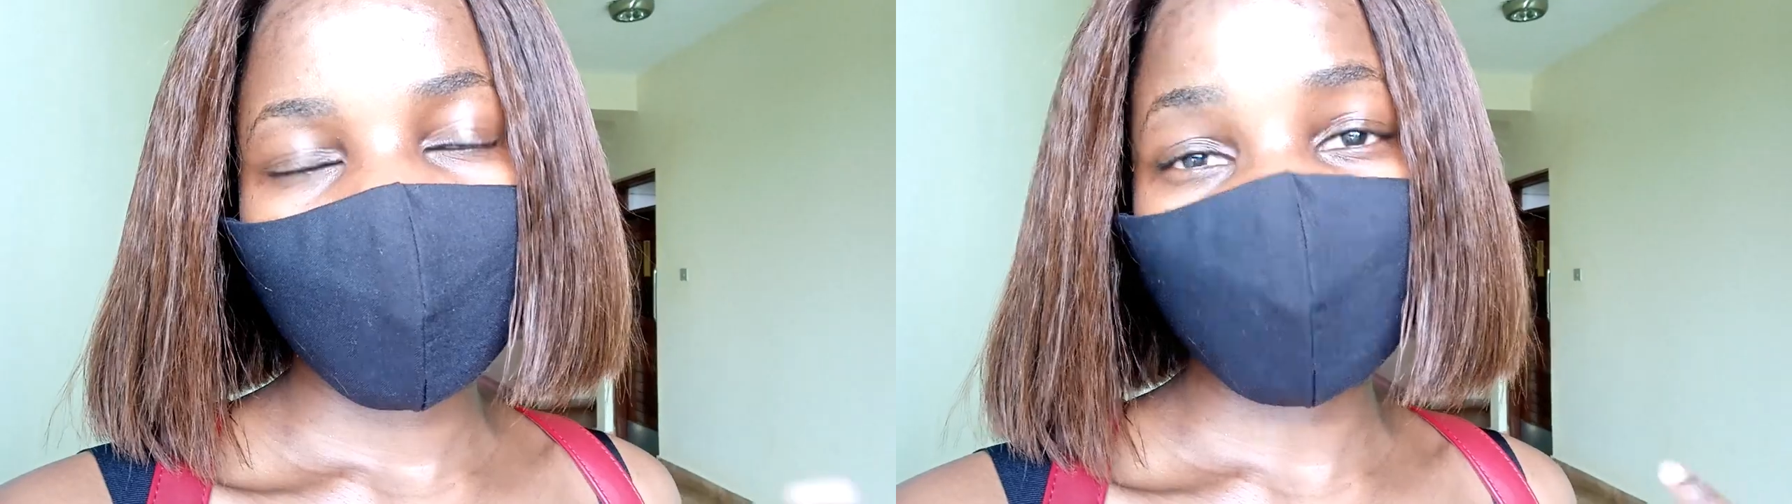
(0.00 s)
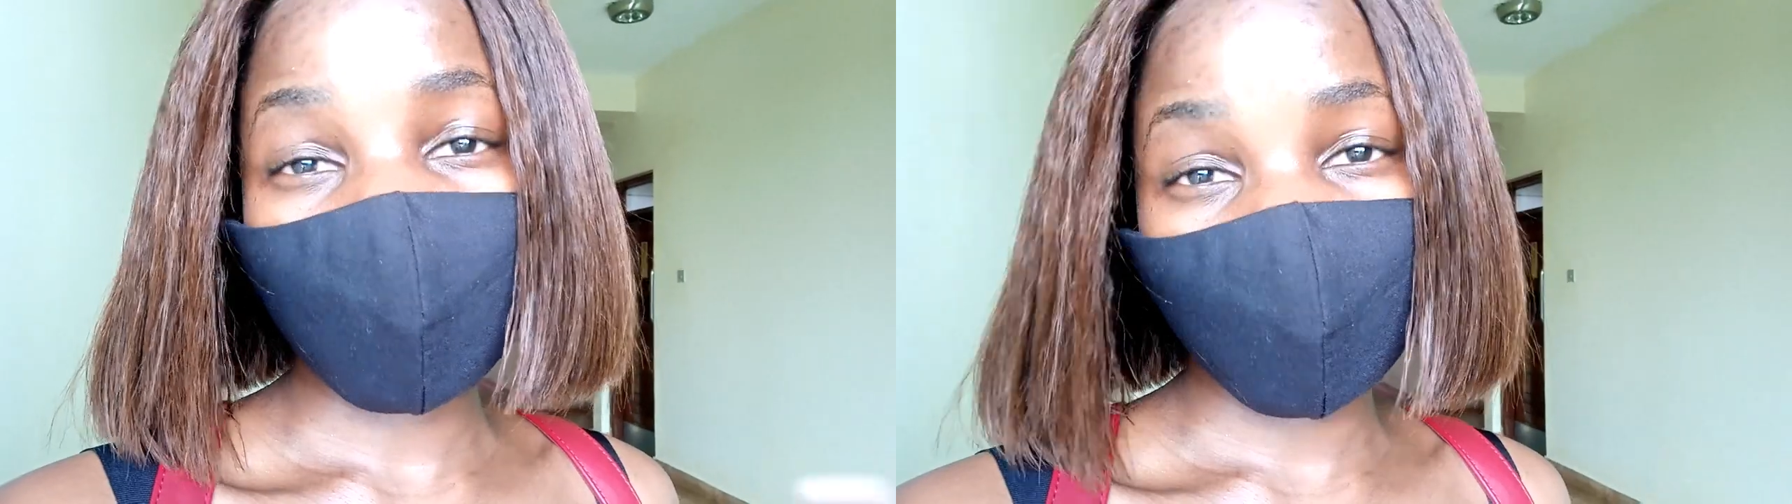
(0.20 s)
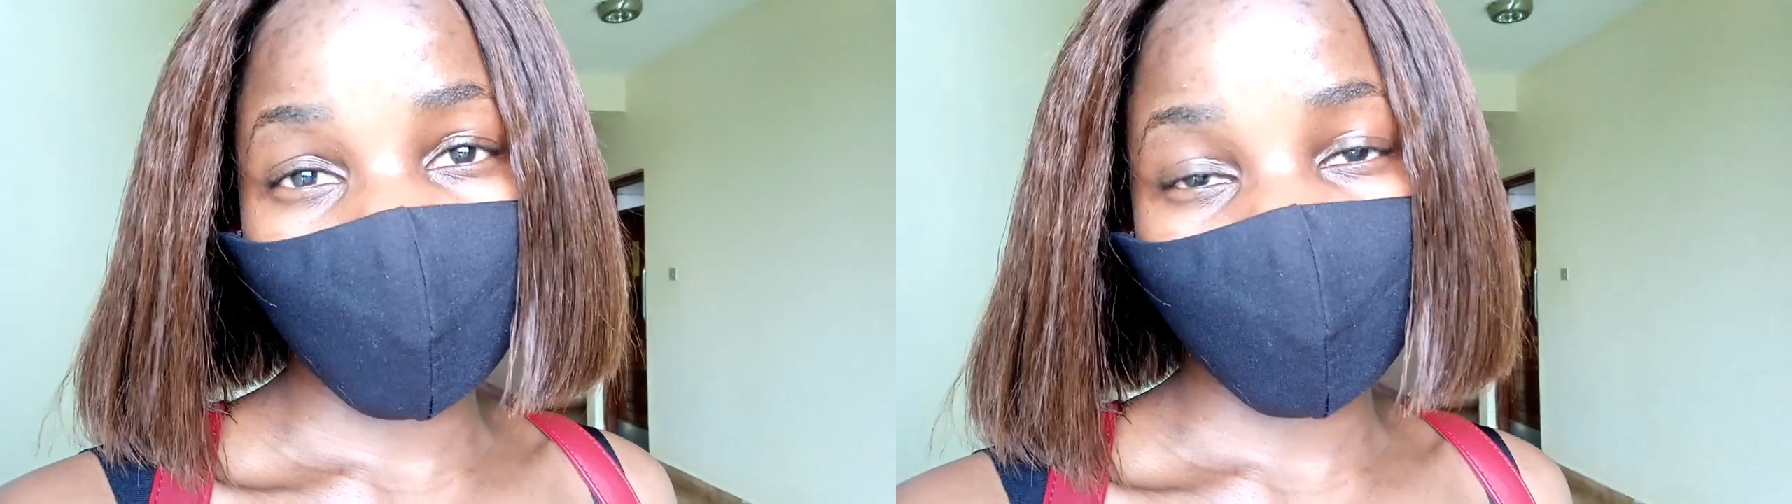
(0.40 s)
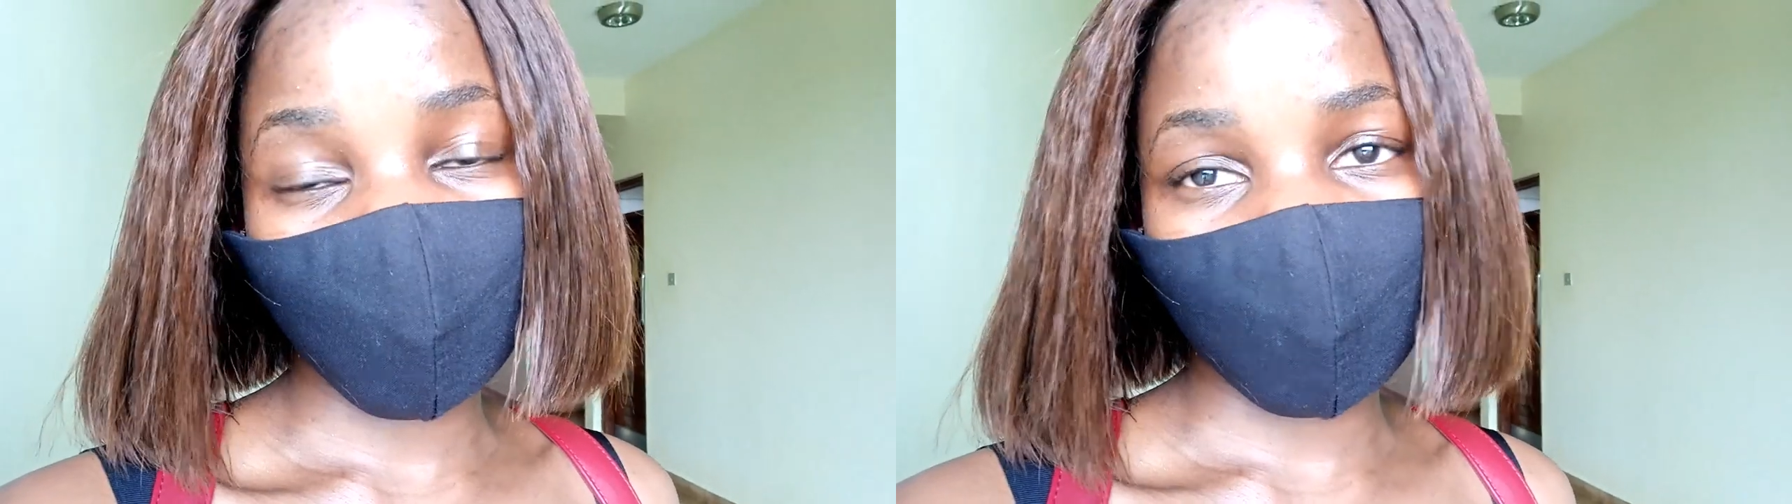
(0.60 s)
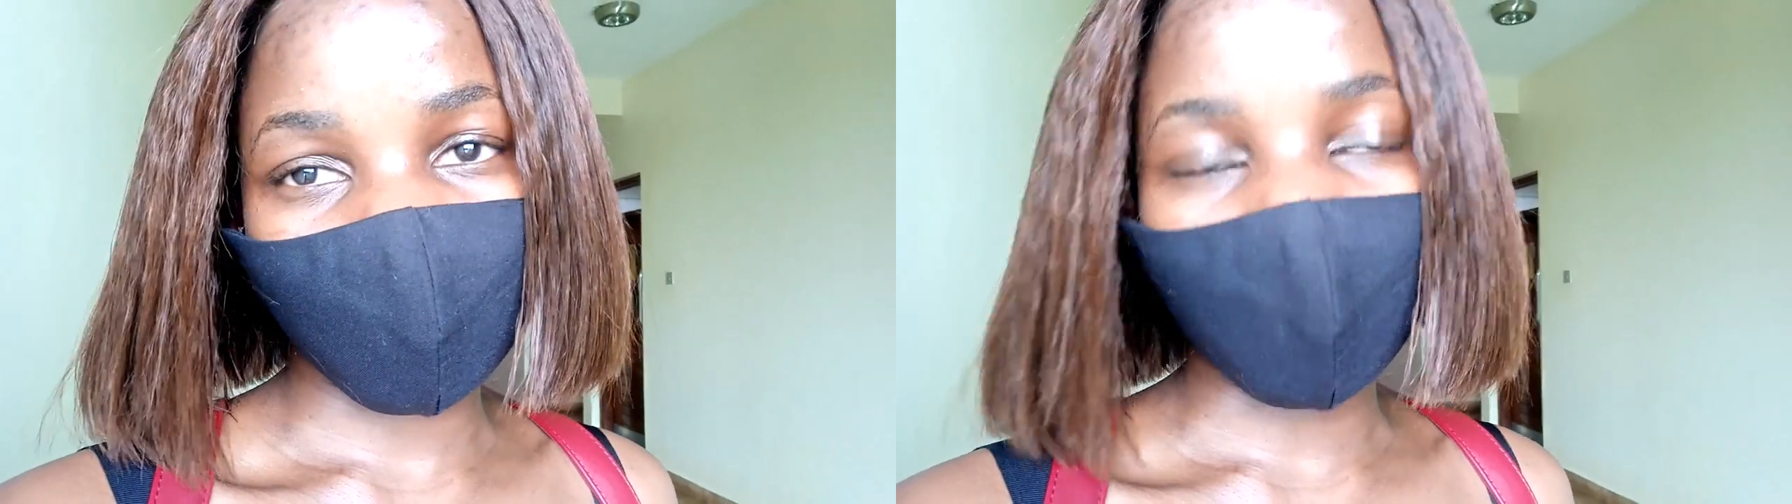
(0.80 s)
in my
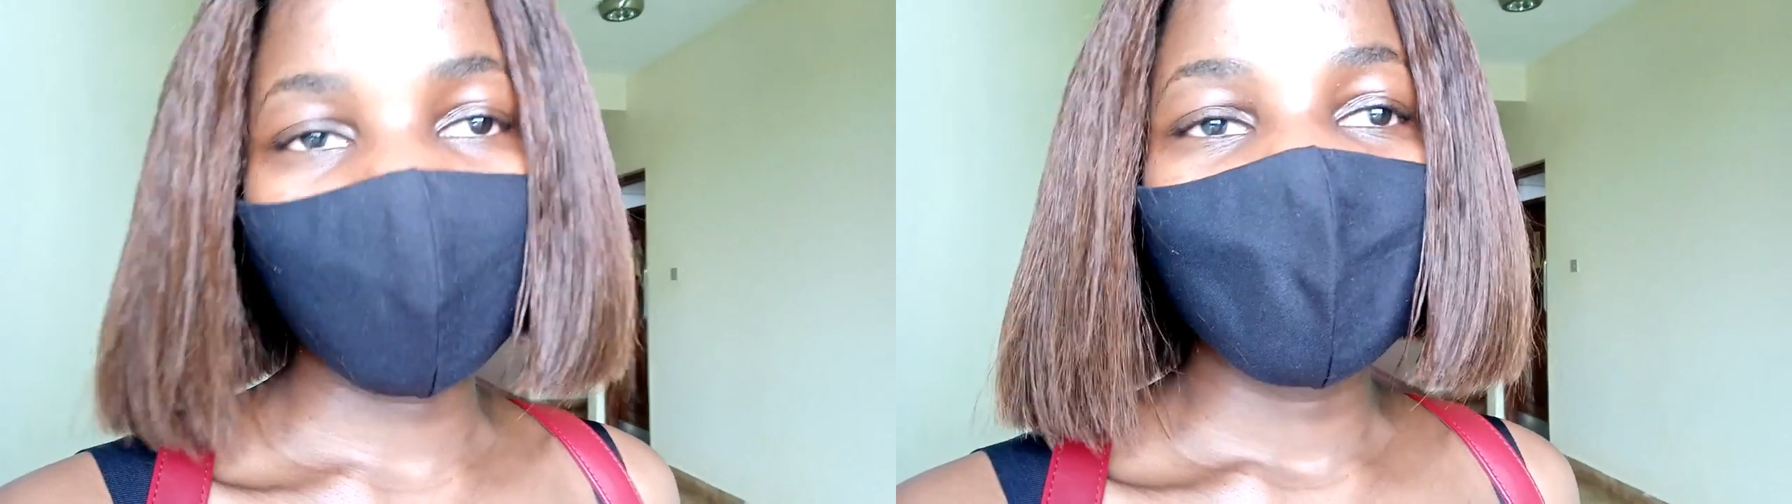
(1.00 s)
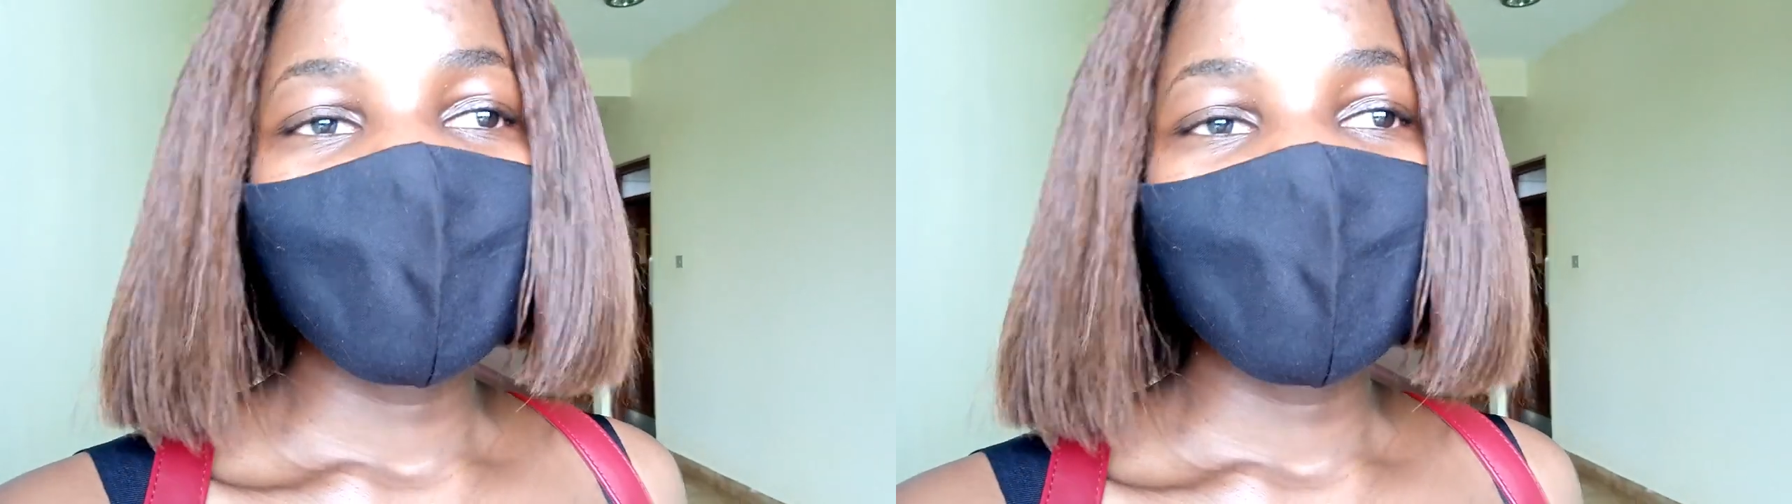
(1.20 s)
videos. Yeah.